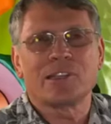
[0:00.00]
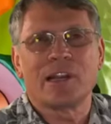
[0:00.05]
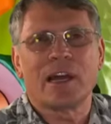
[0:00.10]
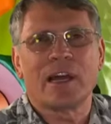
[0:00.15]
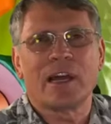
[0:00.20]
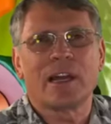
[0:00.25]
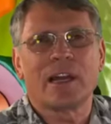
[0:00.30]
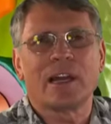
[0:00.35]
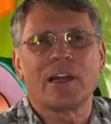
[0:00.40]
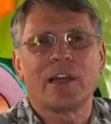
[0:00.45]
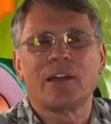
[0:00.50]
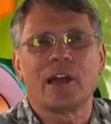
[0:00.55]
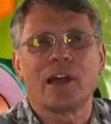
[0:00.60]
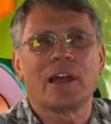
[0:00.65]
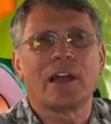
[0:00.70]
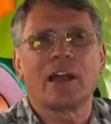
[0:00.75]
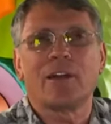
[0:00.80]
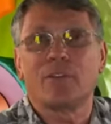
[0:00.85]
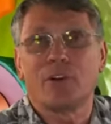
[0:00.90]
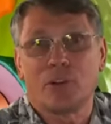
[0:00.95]

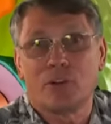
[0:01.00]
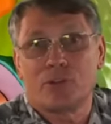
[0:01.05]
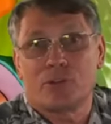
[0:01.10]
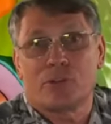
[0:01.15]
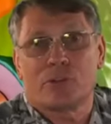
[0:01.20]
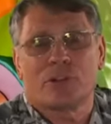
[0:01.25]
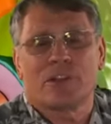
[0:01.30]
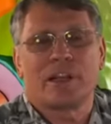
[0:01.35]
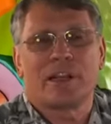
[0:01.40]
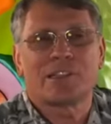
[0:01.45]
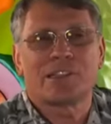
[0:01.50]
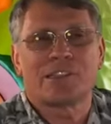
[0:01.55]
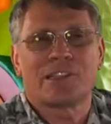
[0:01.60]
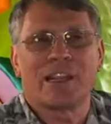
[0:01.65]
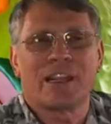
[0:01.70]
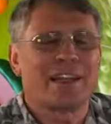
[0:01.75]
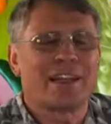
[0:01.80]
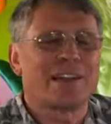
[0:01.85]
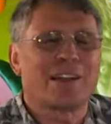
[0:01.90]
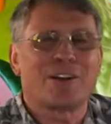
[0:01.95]
not evolution. That's
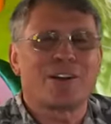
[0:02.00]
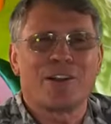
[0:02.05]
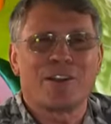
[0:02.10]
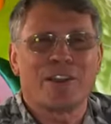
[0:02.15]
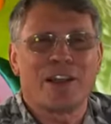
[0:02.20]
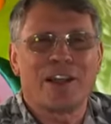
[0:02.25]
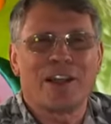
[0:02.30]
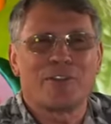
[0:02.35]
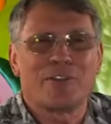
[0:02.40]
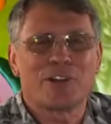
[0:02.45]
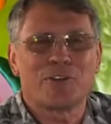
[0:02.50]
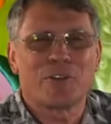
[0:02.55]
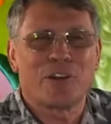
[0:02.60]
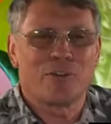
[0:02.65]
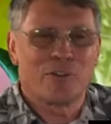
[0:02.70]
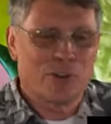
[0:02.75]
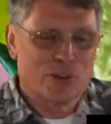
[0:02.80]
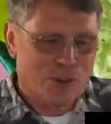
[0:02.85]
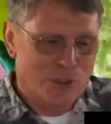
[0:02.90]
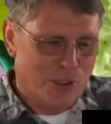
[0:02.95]
silly to call that evidence
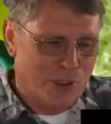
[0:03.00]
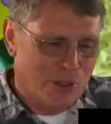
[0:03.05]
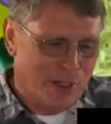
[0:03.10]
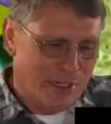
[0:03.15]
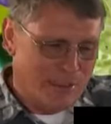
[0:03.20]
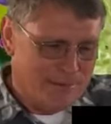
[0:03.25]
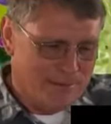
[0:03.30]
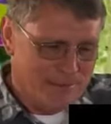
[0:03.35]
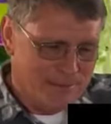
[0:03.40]
for evolution. Go ahead.